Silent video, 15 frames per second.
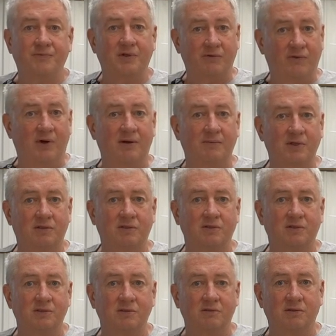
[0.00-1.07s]
Environment
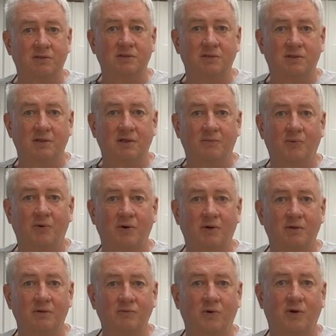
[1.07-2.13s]
looks at the
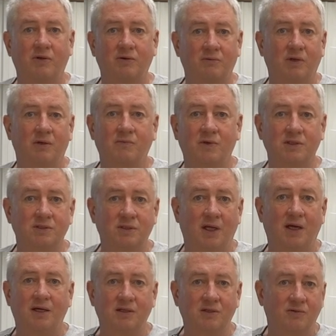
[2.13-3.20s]
airport, weather, runways,
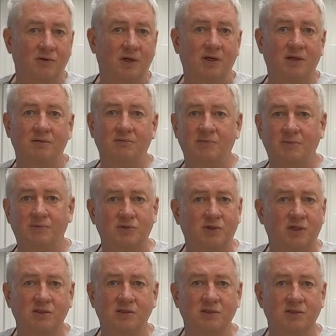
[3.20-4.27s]
lighting, terrain,
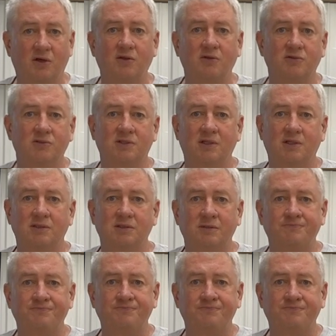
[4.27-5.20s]
obstructions, all those things.